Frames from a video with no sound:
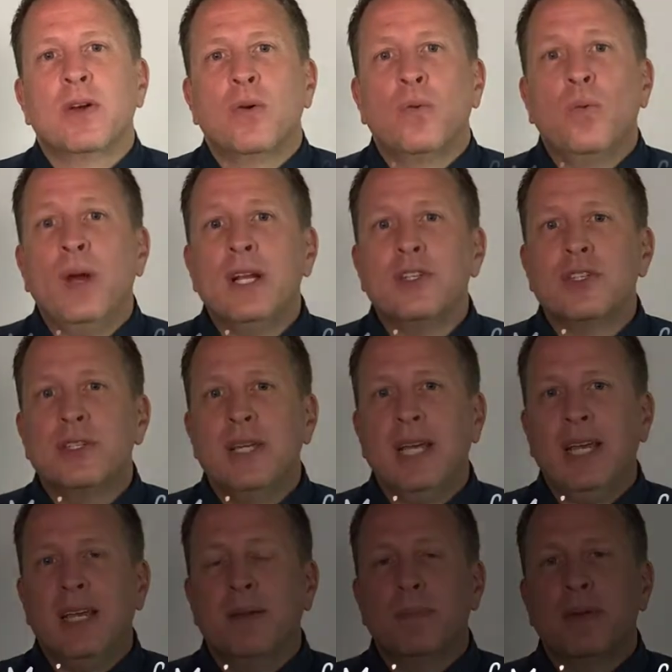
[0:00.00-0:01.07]
Which
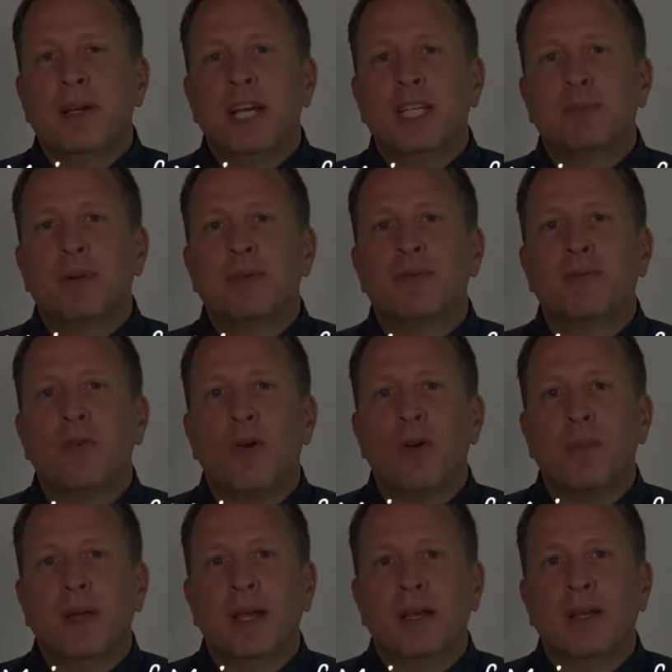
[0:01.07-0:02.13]
team is
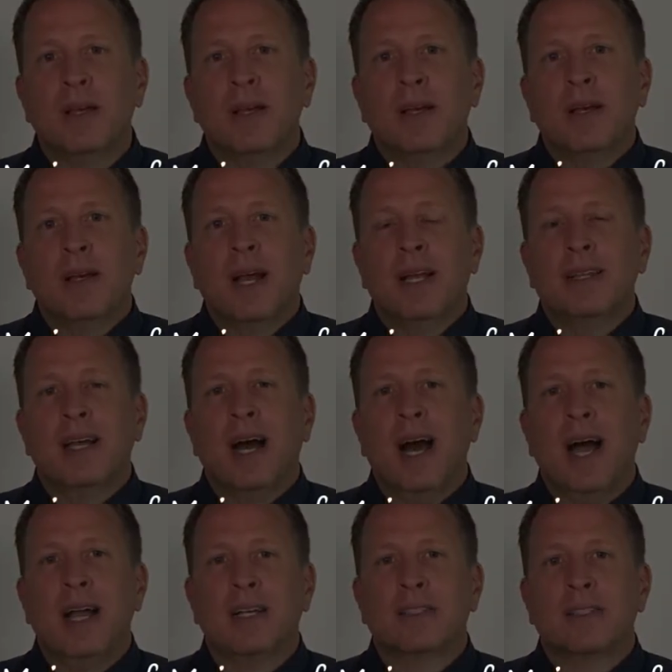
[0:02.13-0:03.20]
performing at the
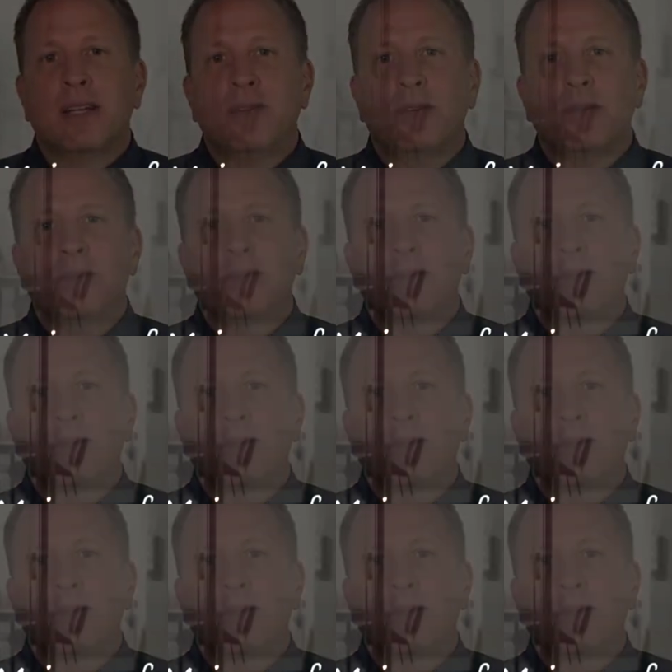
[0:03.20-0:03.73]
highest level?